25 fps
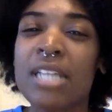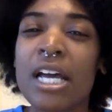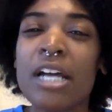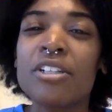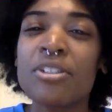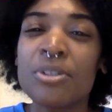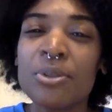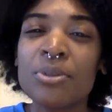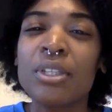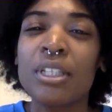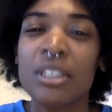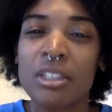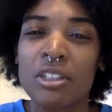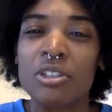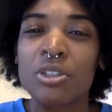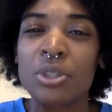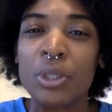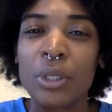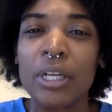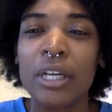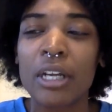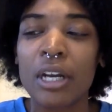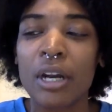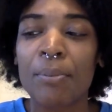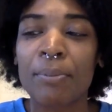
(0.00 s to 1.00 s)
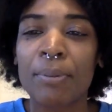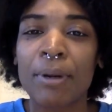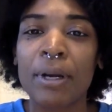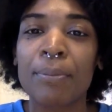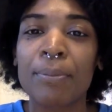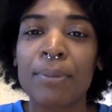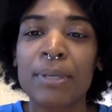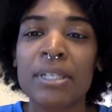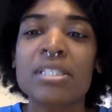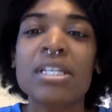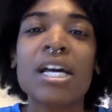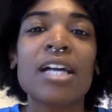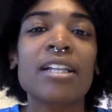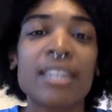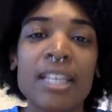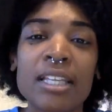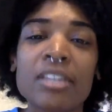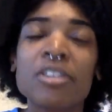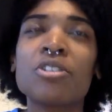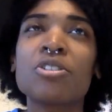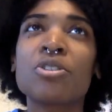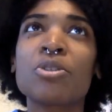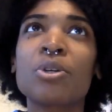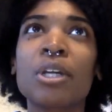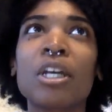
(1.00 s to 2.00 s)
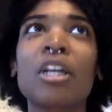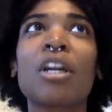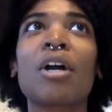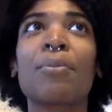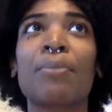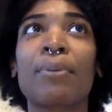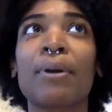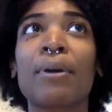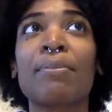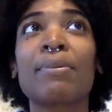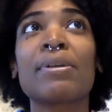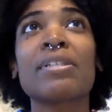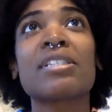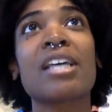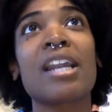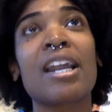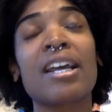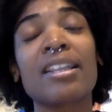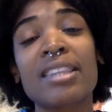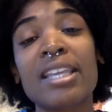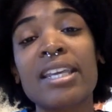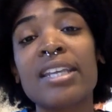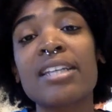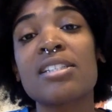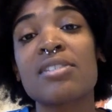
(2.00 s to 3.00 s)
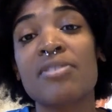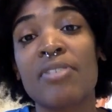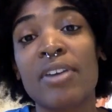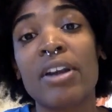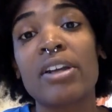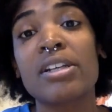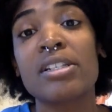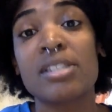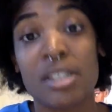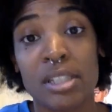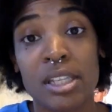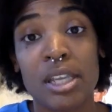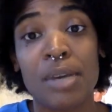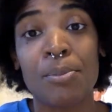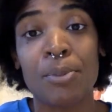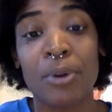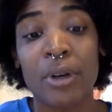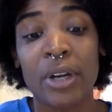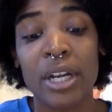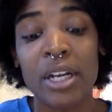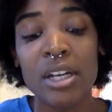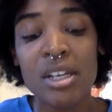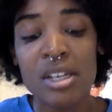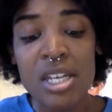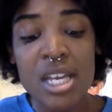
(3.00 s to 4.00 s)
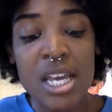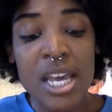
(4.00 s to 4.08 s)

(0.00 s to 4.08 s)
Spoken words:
I do think they're doing it on purpose. I think they're doing it on purpose, and I think it's very deliberate.